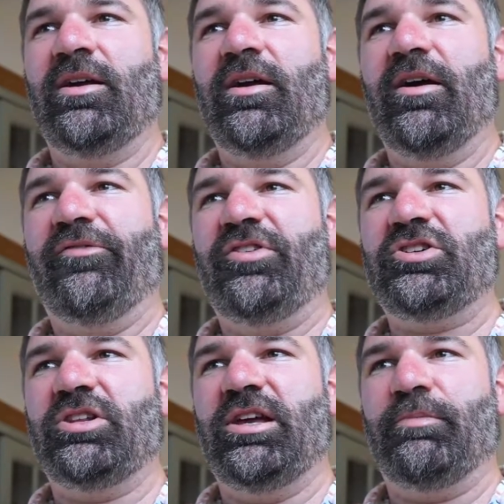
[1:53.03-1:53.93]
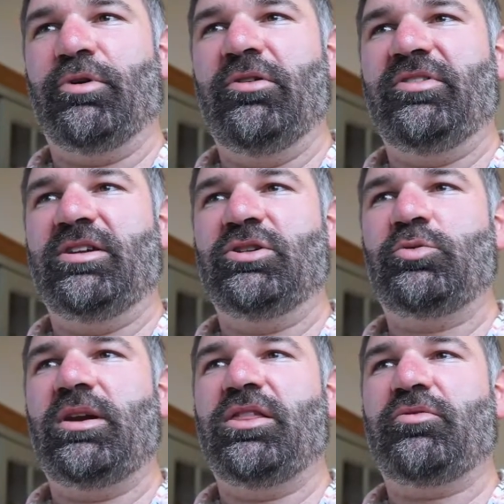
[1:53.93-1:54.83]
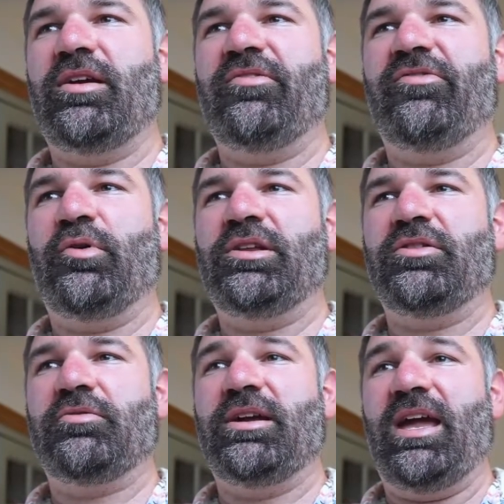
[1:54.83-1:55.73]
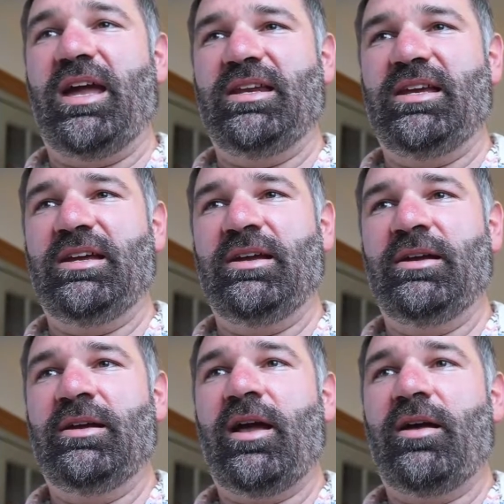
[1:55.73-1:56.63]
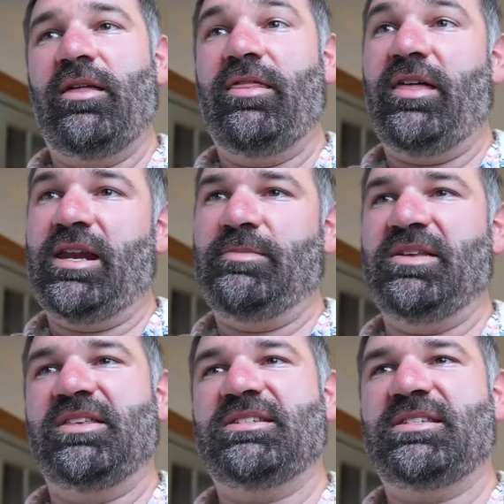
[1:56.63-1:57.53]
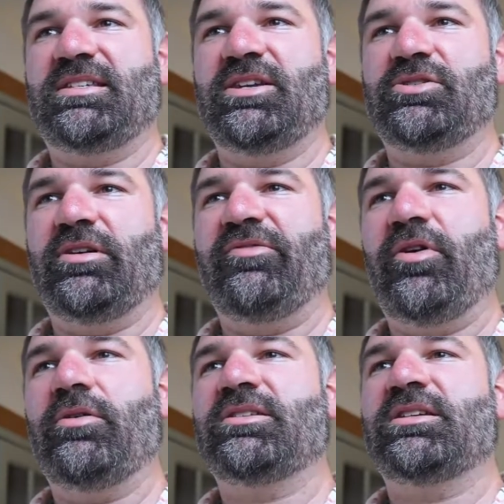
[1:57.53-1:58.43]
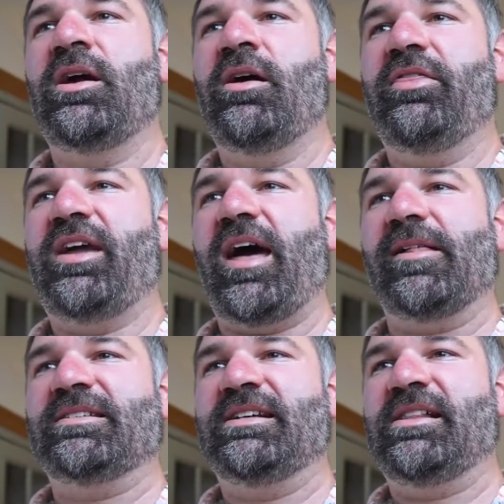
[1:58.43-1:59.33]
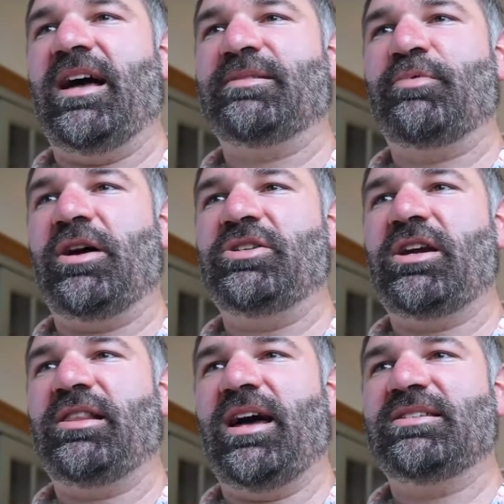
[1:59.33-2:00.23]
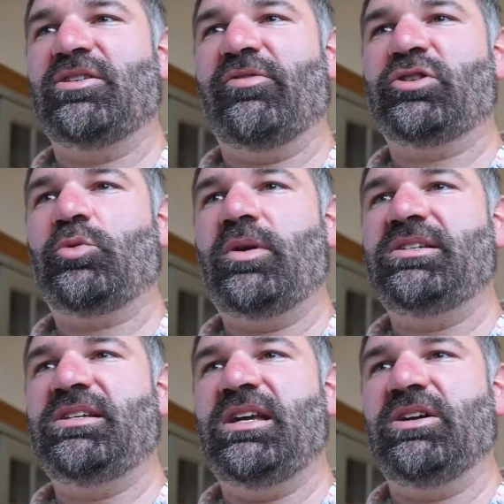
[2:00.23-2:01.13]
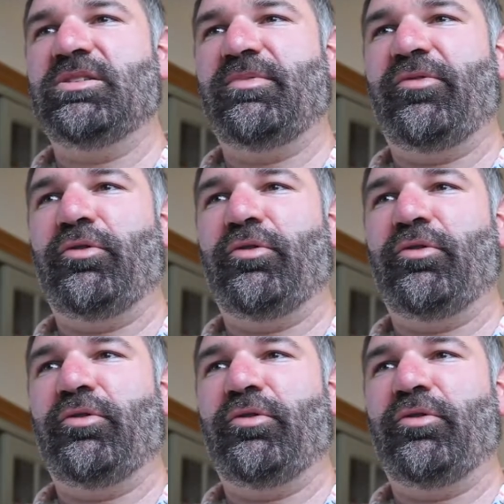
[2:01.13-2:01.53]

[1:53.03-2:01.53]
Officially approved in 2343 AD. That'd be this century, folks. The Galaxy Class project lasted over 20 years before